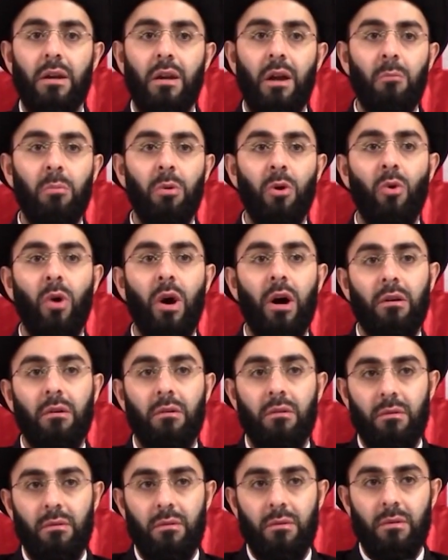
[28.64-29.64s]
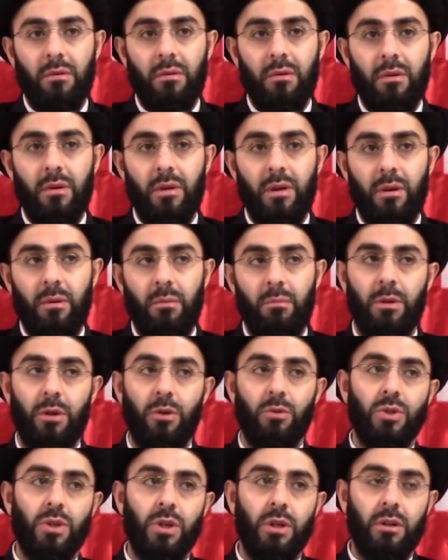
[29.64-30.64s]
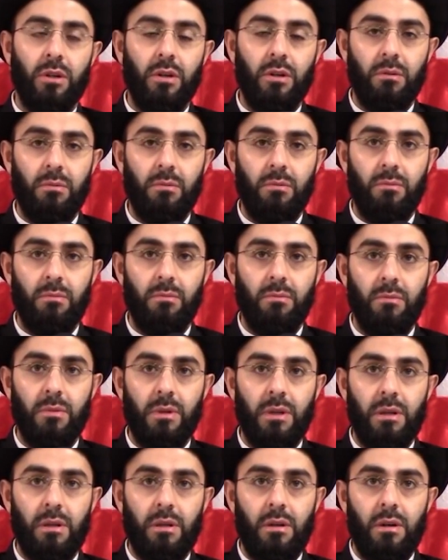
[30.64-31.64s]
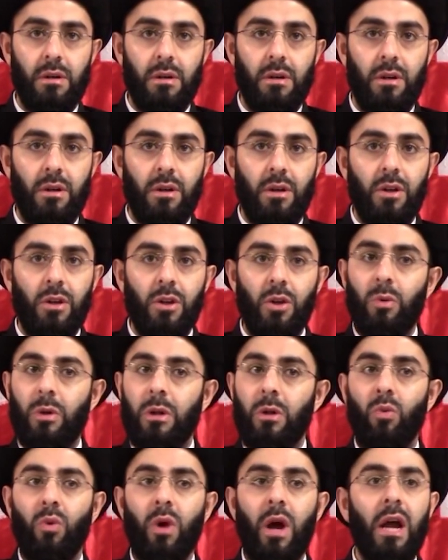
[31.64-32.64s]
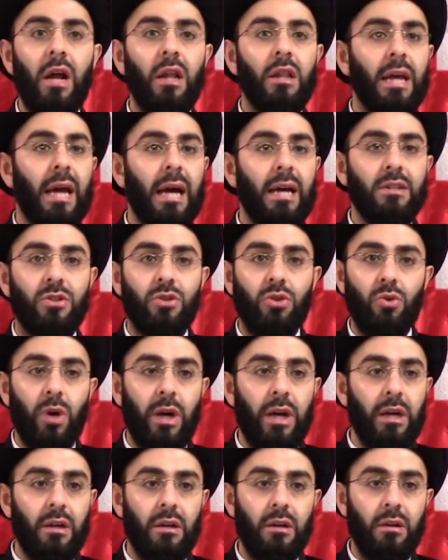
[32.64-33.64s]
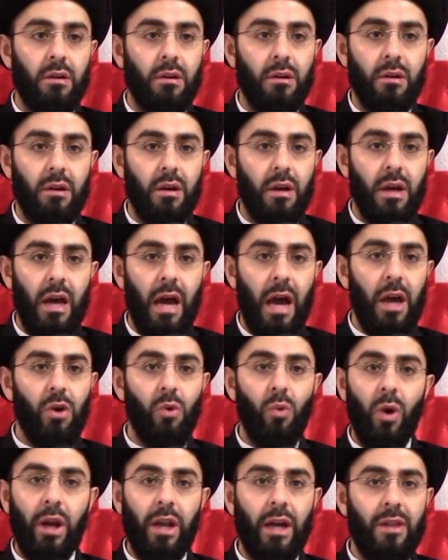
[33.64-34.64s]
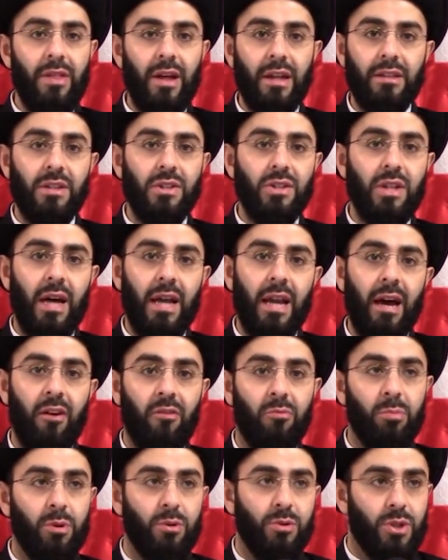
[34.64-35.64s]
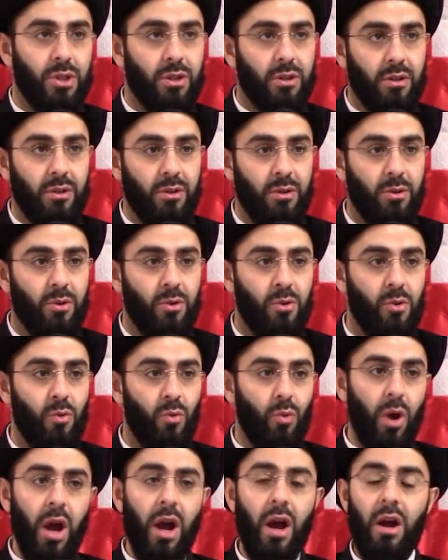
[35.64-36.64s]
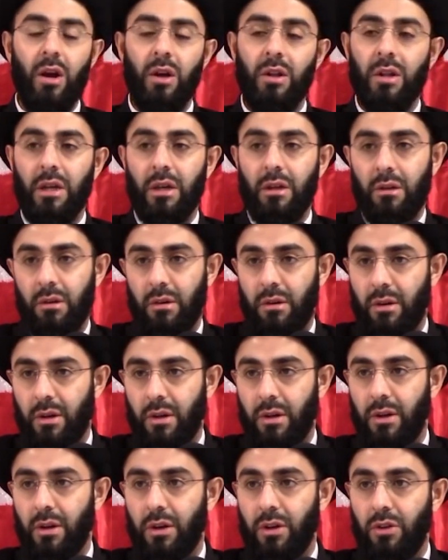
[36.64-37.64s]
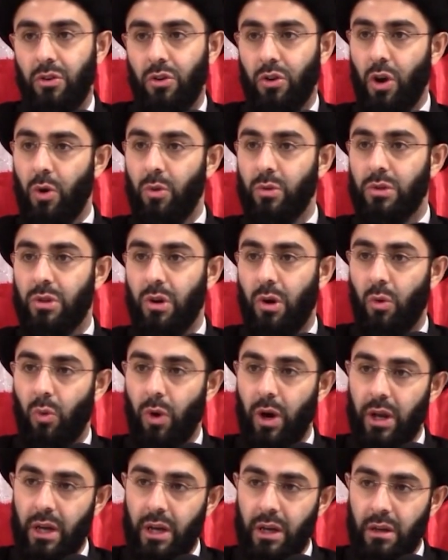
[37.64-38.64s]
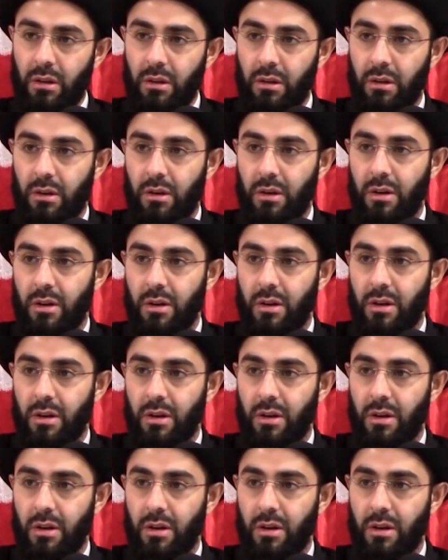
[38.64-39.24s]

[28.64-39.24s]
Number one, music. You will rarely enter a, a wedding that does not have music. Rarely. You go into a wedding